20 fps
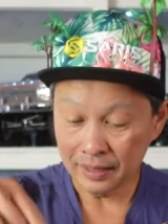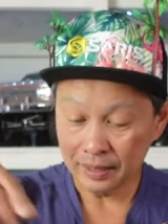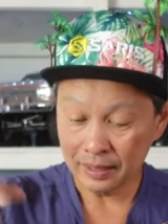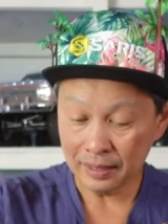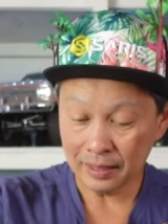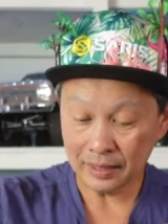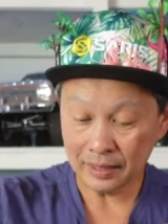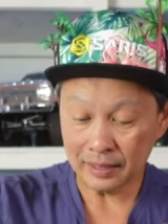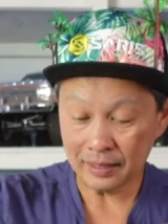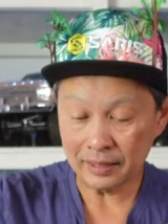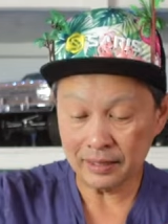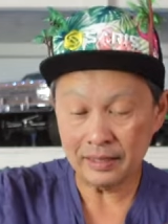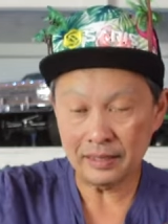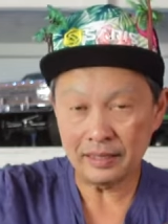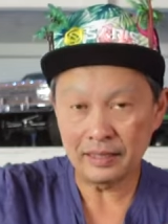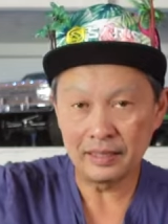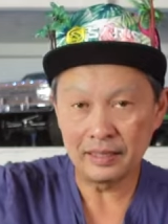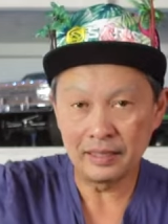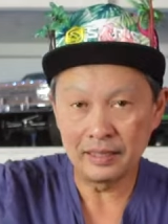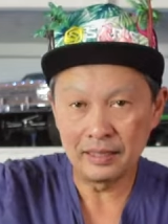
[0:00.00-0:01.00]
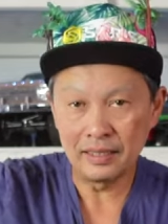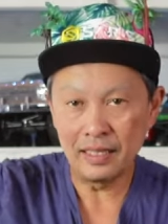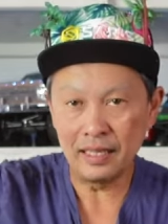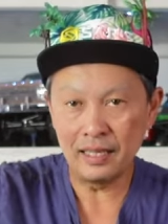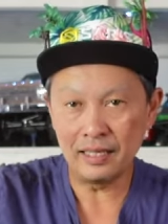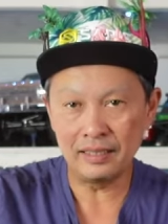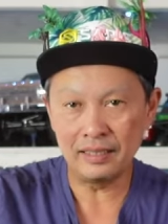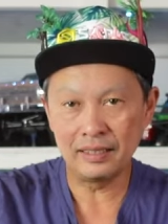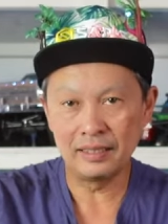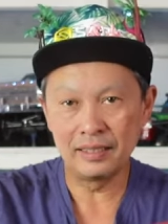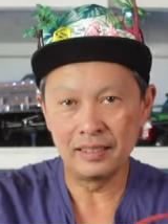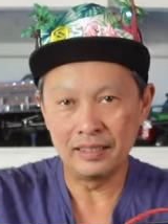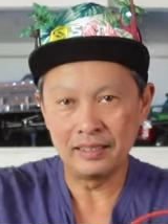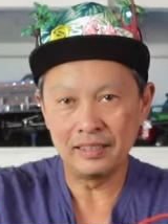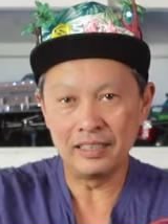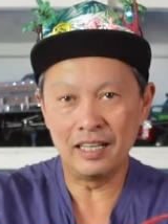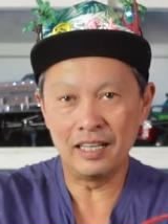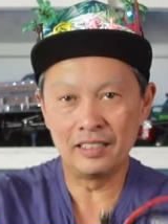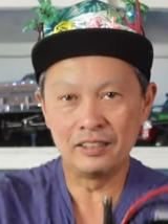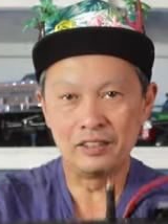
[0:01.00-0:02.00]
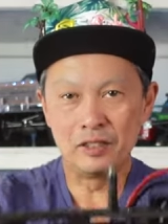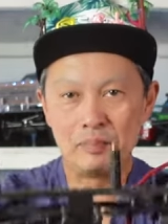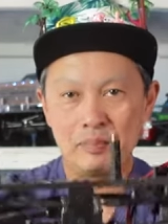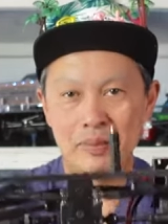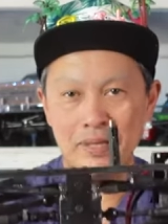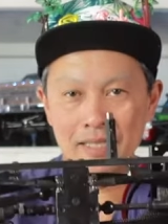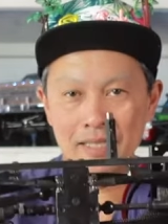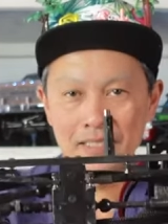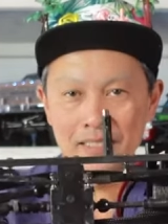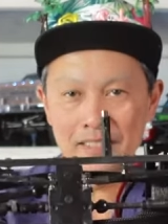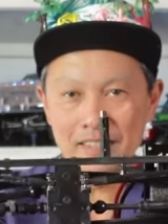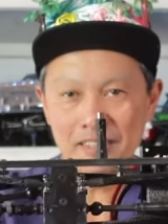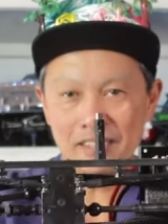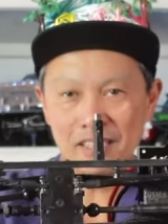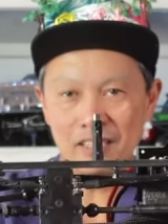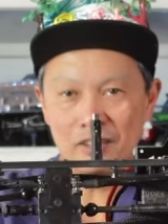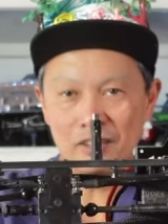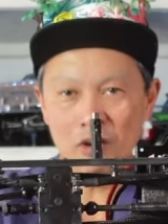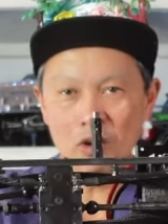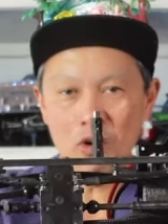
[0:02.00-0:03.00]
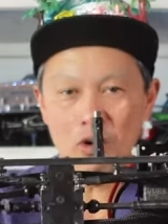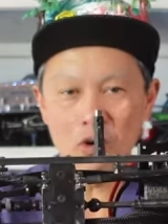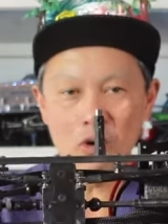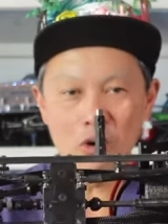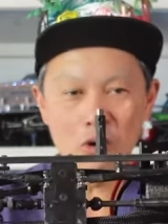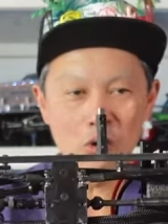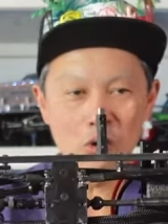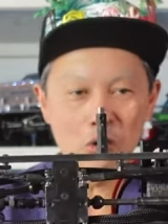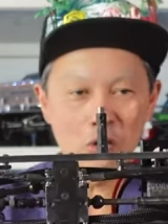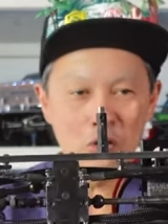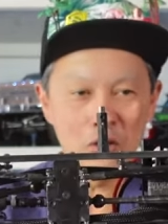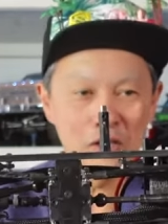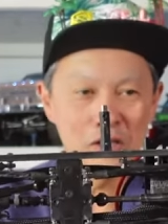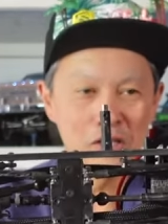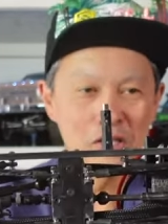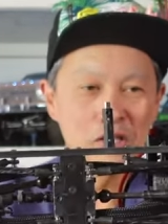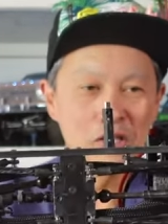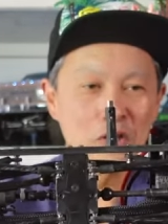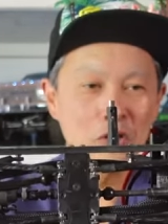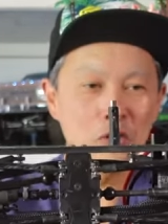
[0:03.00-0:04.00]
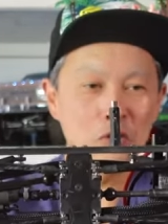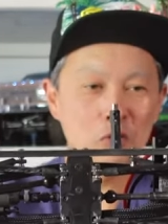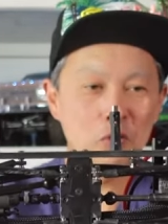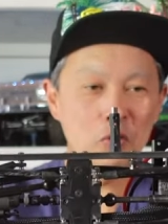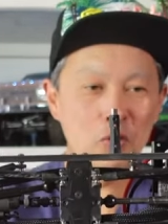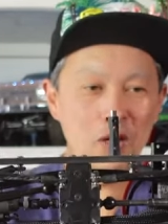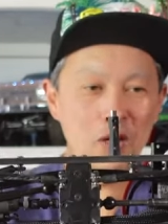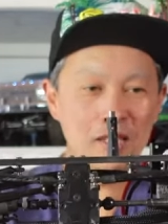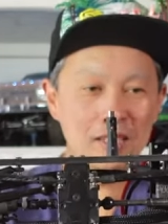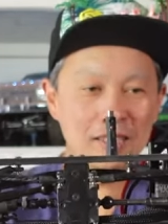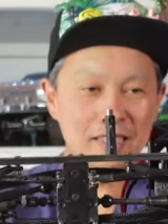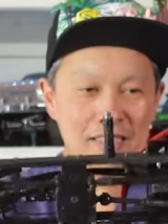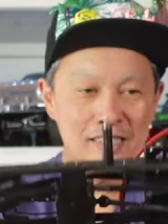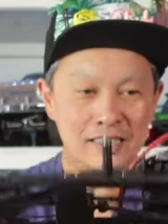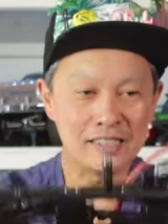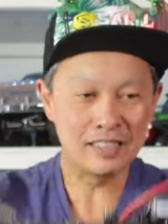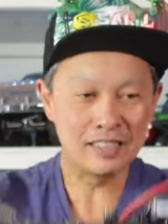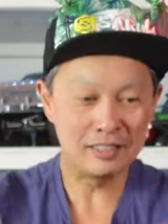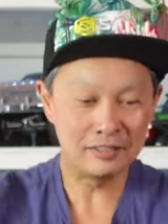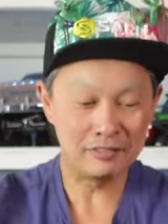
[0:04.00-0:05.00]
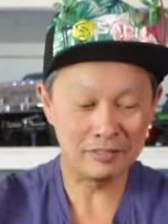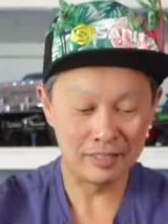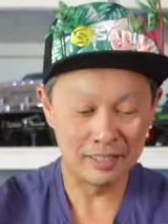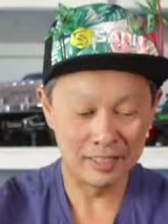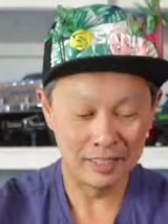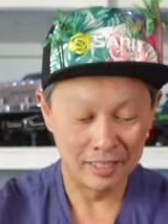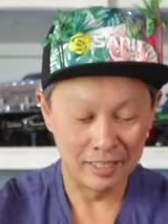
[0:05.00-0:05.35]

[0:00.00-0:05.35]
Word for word: uh, the underpinnings are all quality stuff.